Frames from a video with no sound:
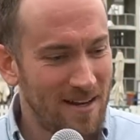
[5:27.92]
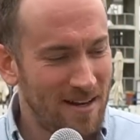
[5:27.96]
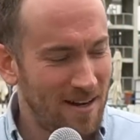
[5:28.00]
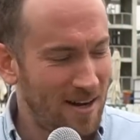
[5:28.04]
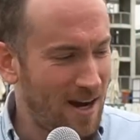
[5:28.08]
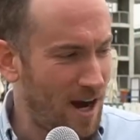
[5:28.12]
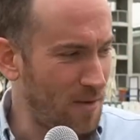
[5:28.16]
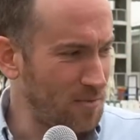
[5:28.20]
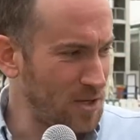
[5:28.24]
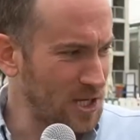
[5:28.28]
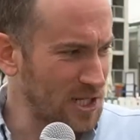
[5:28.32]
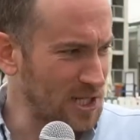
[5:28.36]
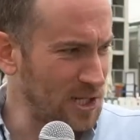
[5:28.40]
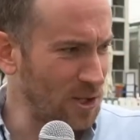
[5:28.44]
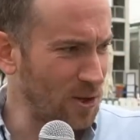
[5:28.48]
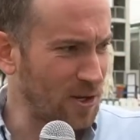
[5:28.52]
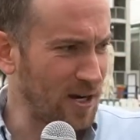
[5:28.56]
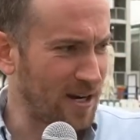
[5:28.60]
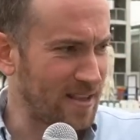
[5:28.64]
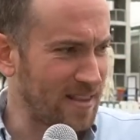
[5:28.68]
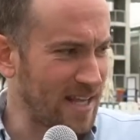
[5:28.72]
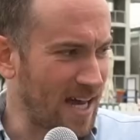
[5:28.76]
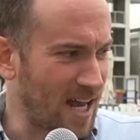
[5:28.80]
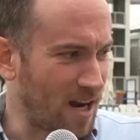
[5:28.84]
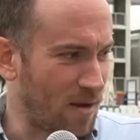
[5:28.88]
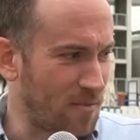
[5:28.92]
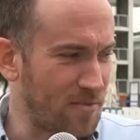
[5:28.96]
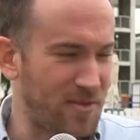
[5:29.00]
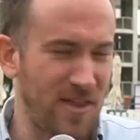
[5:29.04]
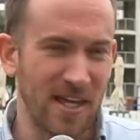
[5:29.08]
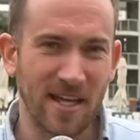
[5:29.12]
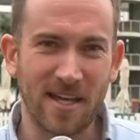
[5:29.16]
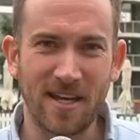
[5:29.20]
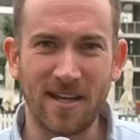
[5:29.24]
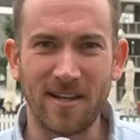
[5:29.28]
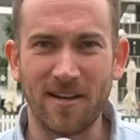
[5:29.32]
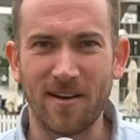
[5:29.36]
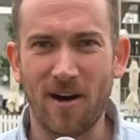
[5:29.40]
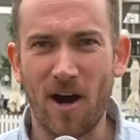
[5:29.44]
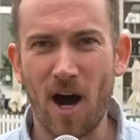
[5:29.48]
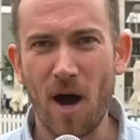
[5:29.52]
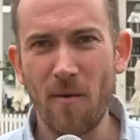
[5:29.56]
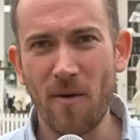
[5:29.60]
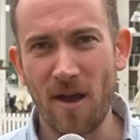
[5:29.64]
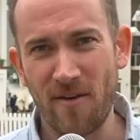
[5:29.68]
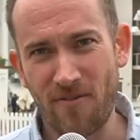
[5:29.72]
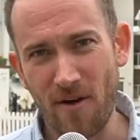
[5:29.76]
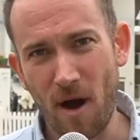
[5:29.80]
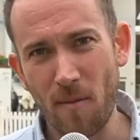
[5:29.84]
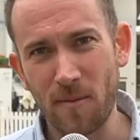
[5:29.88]
I'm just looking at that and I'm thinking,
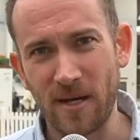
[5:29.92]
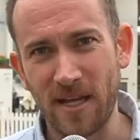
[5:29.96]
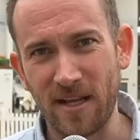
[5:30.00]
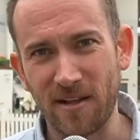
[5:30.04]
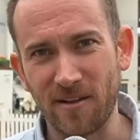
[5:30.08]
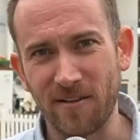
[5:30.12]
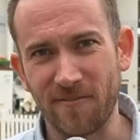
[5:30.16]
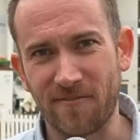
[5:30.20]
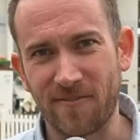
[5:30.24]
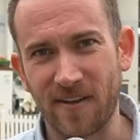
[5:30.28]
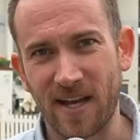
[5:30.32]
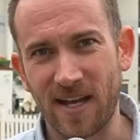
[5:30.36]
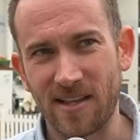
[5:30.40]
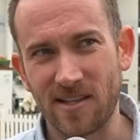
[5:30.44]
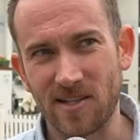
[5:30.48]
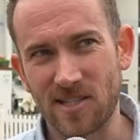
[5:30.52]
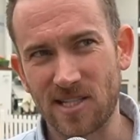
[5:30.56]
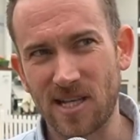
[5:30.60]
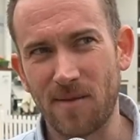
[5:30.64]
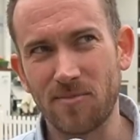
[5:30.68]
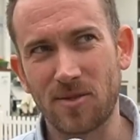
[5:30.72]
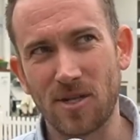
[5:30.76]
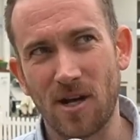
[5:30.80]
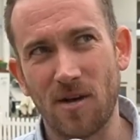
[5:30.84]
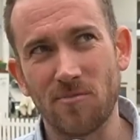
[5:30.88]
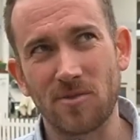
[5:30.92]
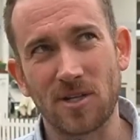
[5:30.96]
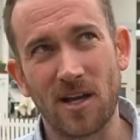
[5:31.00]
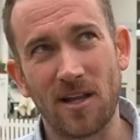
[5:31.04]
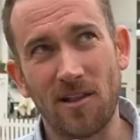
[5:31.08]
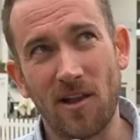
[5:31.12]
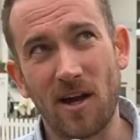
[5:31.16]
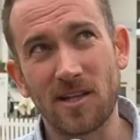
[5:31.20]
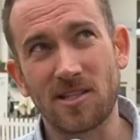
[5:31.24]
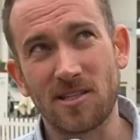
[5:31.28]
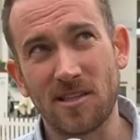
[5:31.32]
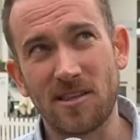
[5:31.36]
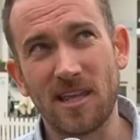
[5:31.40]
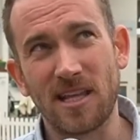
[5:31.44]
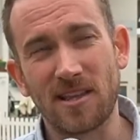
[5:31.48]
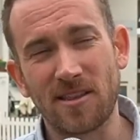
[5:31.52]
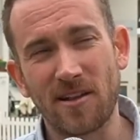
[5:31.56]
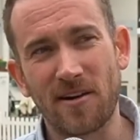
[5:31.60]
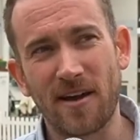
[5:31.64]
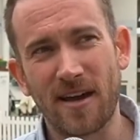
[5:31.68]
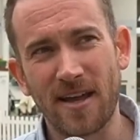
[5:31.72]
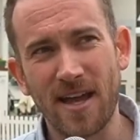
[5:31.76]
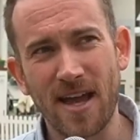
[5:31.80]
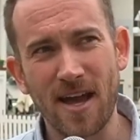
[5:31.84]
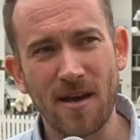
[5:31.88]
if I'm an England fan, then sometimes I like to think
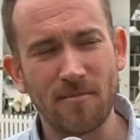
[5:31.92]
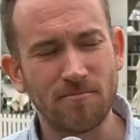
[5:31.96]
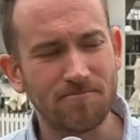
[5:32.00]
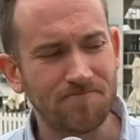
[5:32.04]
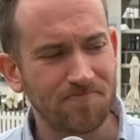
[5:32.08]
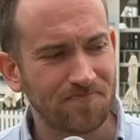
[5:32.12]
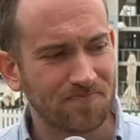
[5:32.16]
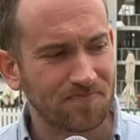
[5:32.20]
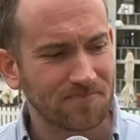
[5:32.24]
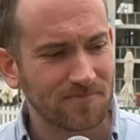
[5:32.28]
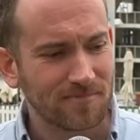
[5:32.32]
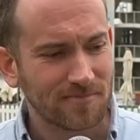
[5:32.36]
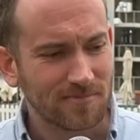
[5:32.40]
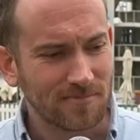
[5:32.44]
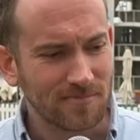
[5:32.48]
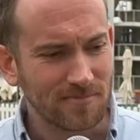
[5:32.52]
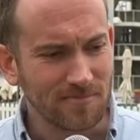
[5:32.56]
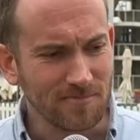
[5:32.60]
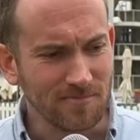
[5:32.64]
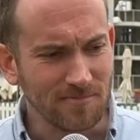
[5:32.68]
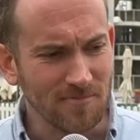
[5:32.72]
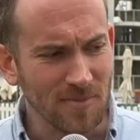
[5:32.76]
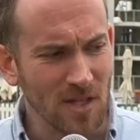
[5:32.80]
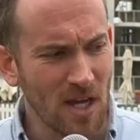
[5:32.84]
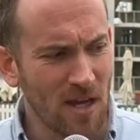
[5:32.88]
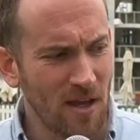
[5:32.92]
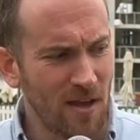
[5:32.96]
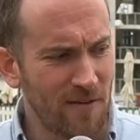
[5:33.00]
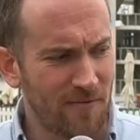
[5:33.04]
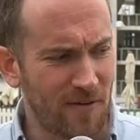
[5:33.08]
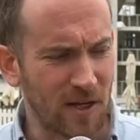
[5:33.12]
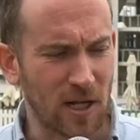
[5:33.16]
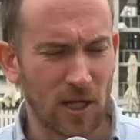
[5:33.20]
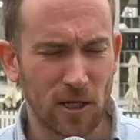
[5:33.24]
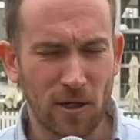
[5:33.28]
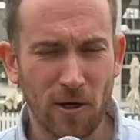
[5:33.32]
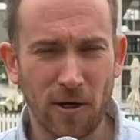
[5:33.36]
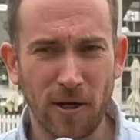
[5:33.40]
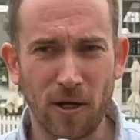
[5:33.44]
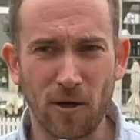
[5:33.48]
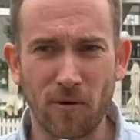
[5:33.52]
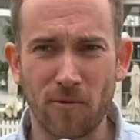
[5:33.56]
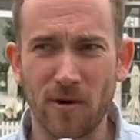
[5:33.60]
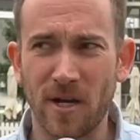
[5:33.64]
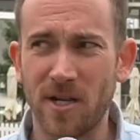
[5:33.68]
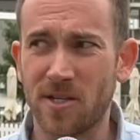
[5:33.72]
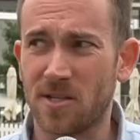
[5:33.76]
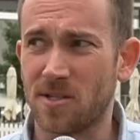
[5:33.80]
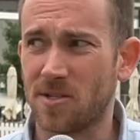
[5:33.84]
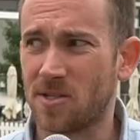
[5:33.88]
that I am, for colonial
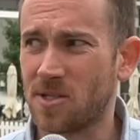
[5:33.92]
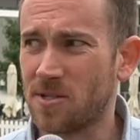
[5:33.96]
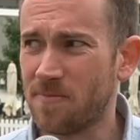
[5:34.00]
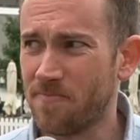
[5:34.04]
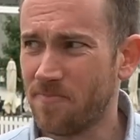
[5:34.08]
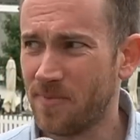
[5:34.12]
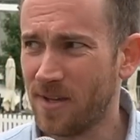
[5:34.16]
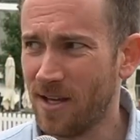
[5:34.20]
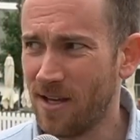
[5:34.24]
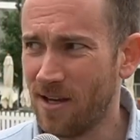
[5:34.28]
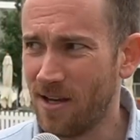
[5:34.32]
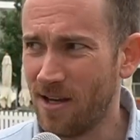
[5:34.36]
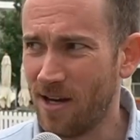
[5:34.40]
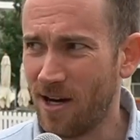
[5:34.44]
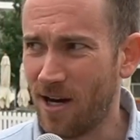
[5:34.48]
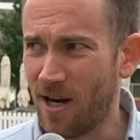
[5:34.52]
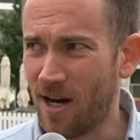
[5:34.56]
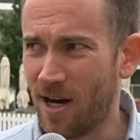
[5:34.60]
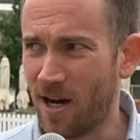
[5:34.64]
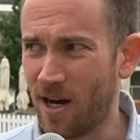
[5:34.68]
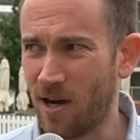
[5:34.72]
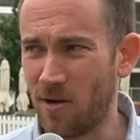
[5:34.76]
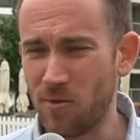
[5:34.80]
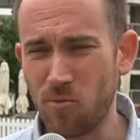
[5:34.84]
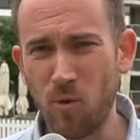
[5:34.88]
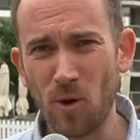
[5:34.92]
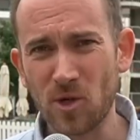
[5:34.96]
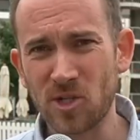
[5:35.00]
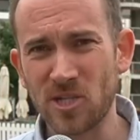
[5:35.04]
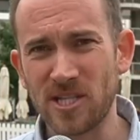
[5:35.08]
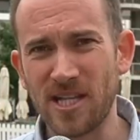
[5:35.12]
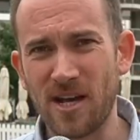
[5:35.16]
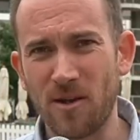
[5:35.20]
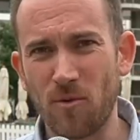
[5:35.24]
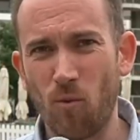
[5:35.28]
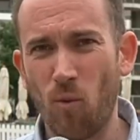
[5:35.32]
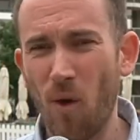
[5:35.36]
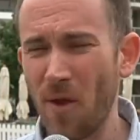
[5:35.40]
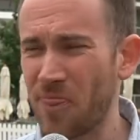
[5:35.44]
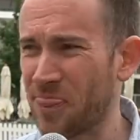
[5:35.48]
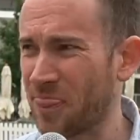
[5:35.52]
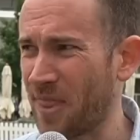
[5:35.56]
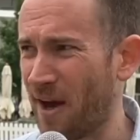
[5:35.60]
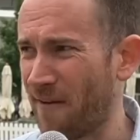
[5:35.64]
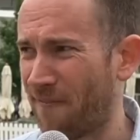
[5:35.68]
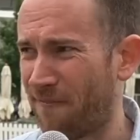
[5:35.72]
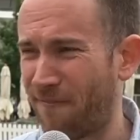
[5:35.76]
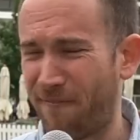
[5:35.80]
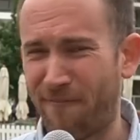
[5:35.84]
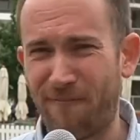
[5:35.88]
reasons. And I'm watching that. What
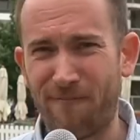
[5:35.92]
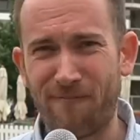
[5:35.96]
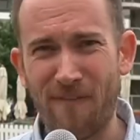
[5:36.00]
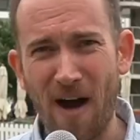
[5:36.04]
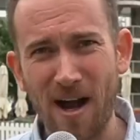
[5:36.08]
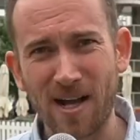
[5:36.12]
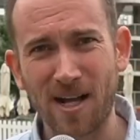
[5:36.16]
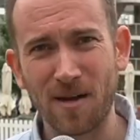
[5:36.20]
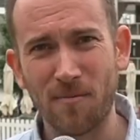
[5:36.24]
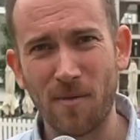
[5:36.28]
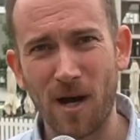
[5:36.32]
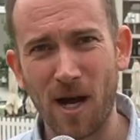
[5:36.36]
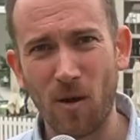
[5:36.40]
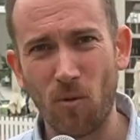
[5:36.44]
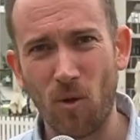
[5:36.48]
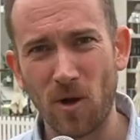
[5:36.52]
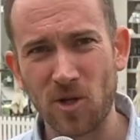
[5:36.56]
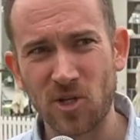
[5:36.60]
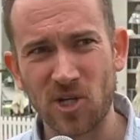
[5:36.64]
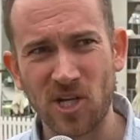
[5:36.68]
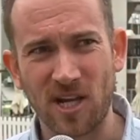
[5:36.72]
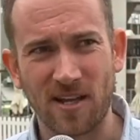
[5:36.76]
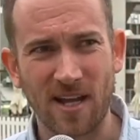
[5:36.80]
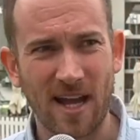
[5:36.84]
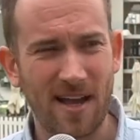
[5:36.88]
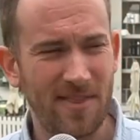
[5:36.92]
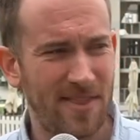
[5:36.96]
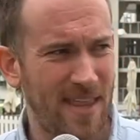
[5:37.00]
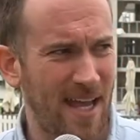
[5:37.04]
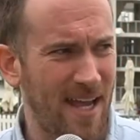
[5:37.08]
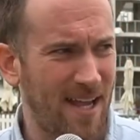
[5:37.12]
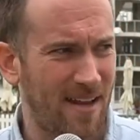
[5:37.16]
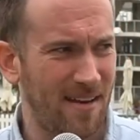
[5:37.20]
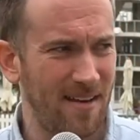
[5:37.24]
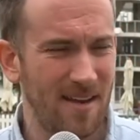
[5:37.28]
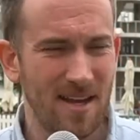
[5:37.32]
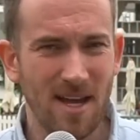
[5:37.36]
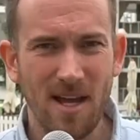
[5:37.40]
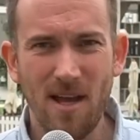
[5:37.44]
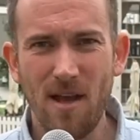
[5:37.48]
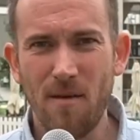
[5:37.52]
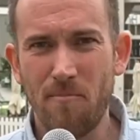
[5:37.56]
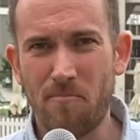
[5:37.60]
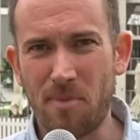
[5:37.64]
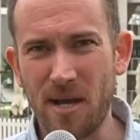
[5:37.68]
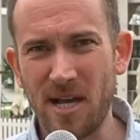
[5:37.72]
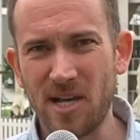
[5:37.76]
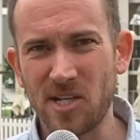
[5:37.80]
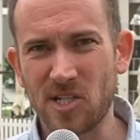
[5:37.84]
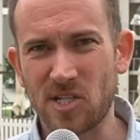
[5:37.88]
the fuck am I watching? And then
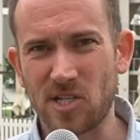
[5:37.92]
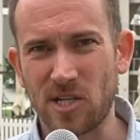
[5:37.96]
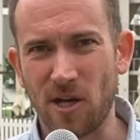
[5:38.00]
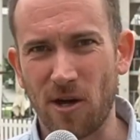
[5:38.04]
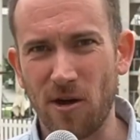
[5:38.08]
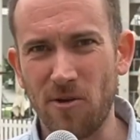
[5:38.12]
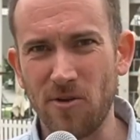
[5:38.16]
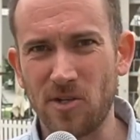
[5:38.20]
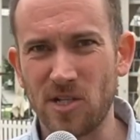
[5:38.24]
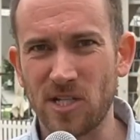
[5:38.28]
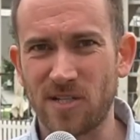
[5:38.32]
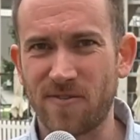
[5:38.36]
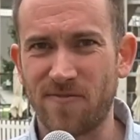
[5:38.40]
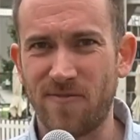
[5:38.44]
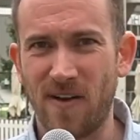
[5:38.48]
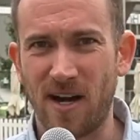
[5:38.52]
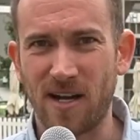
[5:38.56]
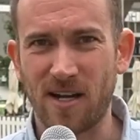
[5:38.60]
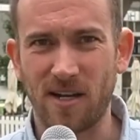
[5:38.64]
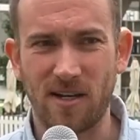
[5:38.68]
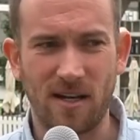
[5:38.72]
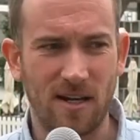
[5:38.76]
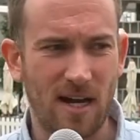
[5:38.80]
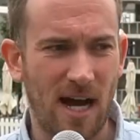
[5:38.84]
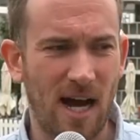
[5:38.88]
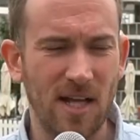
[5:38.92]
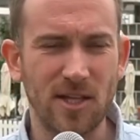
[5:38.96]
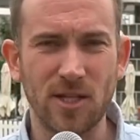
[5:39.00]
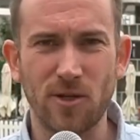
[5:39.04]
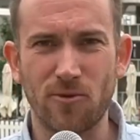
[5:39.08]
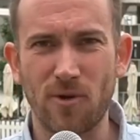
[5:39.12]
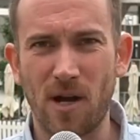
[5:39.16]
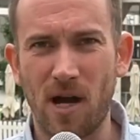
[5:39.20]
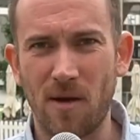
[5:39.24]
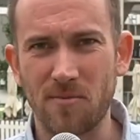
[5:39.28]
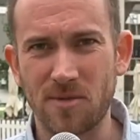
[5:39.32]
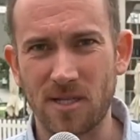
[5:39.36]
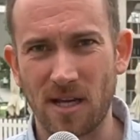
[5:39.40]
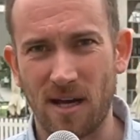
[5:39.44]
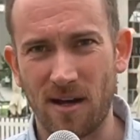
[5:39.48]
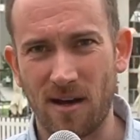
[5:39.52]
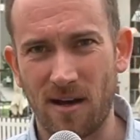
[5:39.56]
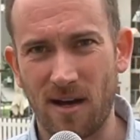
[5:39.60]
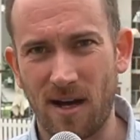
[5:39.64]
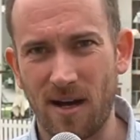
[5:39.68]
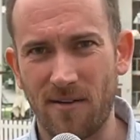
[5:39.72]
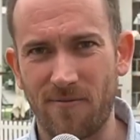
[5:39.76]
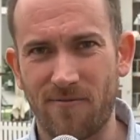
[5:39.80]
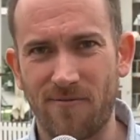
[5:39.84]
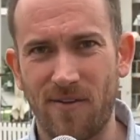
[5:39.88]
Bairstow just fucking underarms
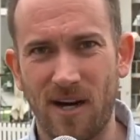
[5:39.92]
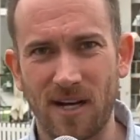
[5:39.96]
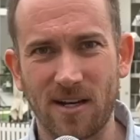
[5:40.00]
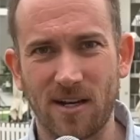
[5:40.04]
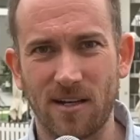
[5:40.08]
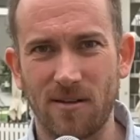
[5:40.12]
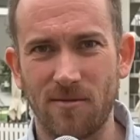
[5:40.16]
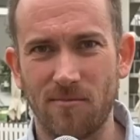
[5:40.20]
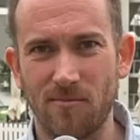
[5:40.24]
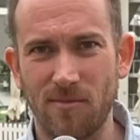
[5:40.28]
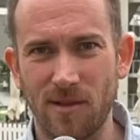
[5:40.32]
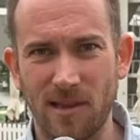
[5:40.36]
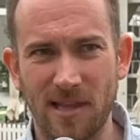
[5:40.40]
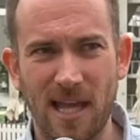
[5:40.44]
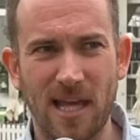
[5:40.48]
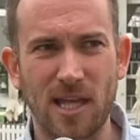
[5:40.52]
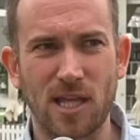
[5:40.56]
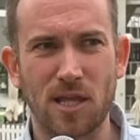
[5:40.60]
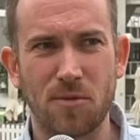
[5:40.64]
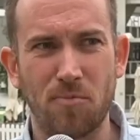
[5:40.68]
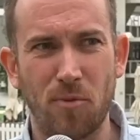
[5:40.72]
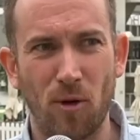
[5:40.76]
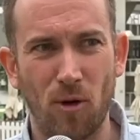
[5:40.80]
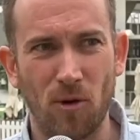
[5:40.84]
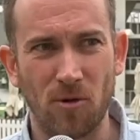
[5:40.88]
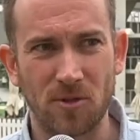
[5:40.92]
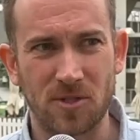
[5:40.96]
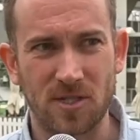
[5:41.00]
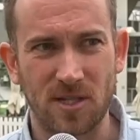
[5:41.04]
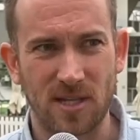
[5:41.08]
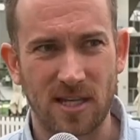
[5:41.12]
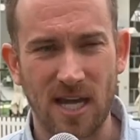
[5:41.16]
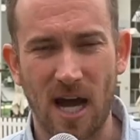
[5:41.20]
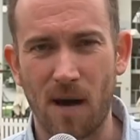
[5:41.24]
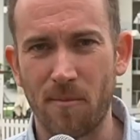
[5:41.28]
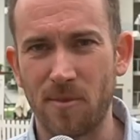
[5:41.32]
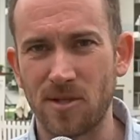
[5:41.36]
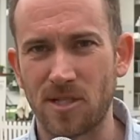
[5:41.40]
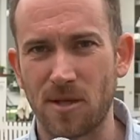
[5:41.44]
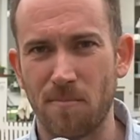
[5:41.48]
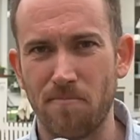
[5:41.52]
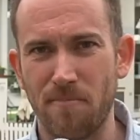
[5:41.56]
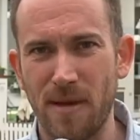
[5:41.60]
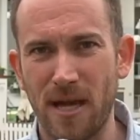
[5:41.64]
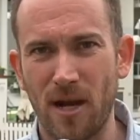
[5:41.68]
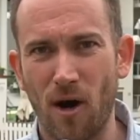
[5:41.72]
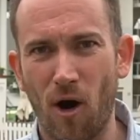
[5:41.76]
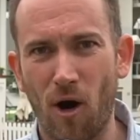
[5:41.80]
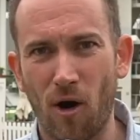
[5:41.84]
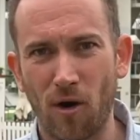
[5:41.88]
a fucking length ball to Cummins at
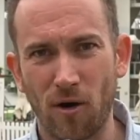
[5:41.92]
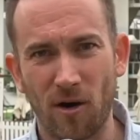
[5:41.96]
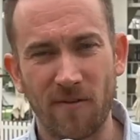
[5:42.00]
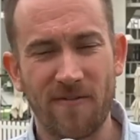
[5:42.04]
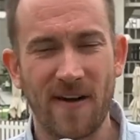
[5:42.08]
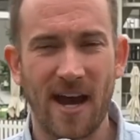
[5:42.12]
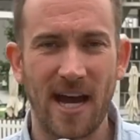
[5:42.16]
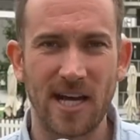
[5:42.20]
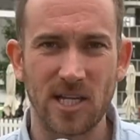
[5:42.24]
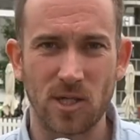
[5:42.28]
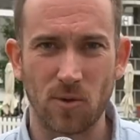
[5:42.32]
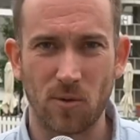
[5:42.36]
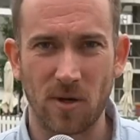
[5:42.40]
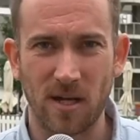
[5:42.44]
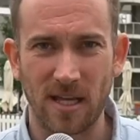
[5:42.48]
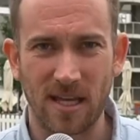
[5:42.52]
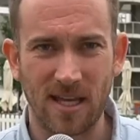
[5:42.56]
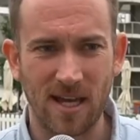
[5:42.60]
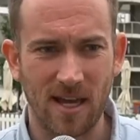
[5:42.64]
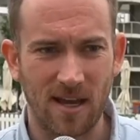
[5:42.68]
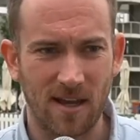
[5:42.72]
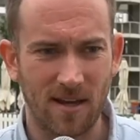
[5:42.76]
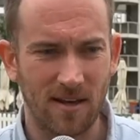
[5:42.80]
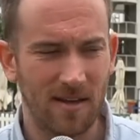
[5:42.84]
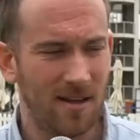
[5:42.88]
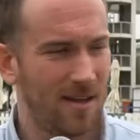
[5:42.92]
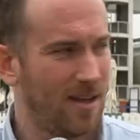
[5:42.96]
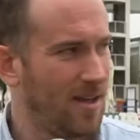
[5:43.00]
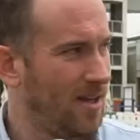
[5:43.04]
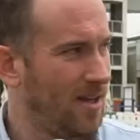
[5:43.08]
mid-on off Hazelwood again.